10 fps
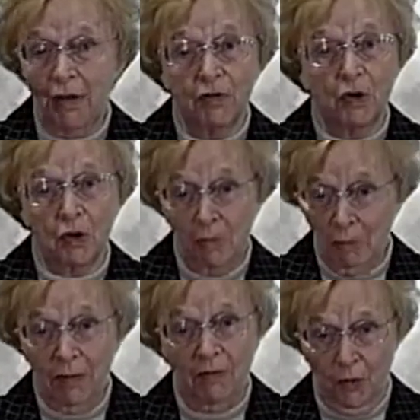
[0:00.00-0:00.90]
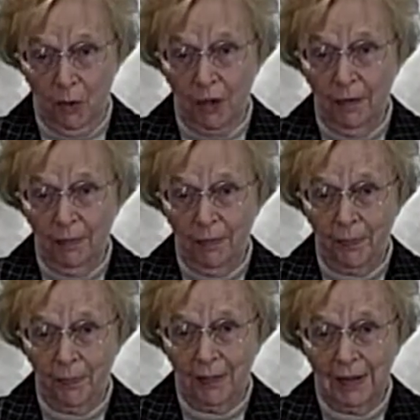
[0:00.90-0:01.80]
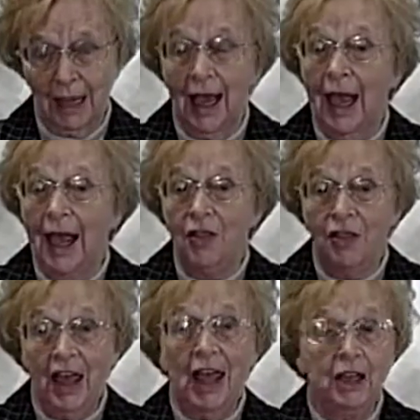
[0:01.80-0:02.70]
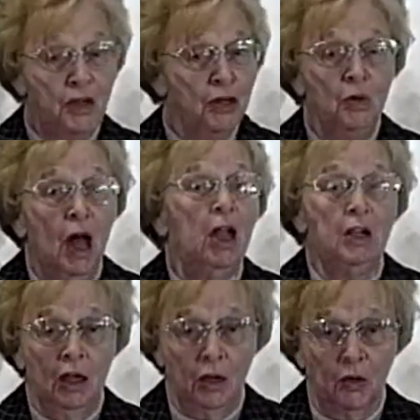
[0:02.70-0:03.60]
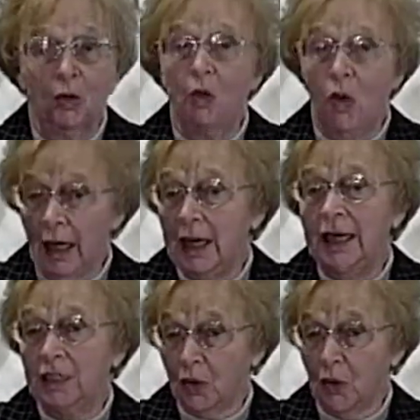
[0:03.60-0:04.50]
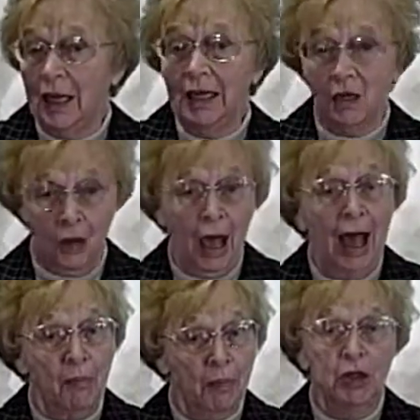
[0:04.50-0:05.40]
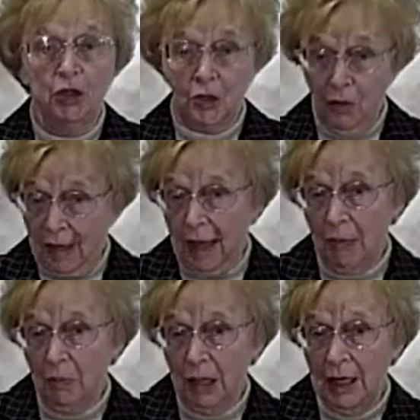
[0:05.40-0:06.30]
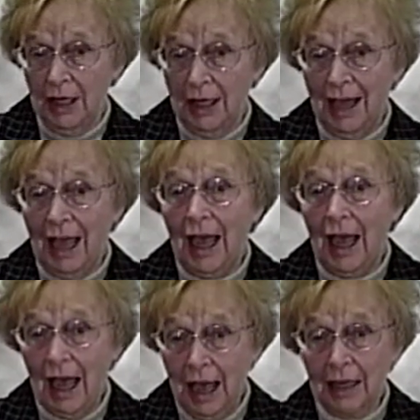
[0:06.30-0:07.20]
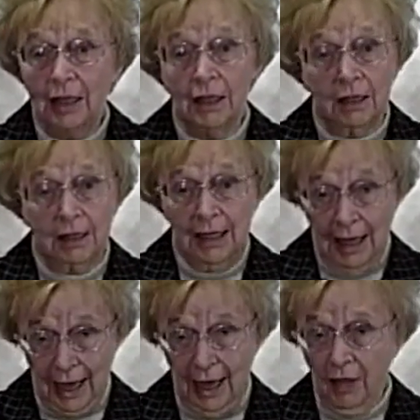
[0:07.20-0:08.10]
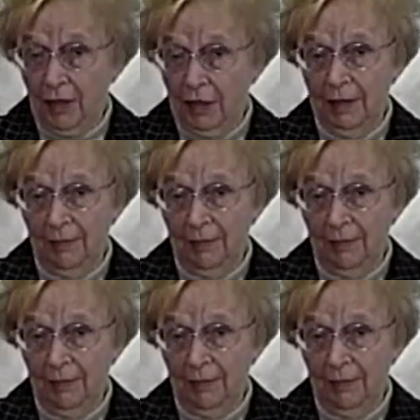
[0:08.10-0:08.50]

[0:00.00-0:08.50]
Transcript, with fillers: ever before. They do not know what is going to happen to them at death.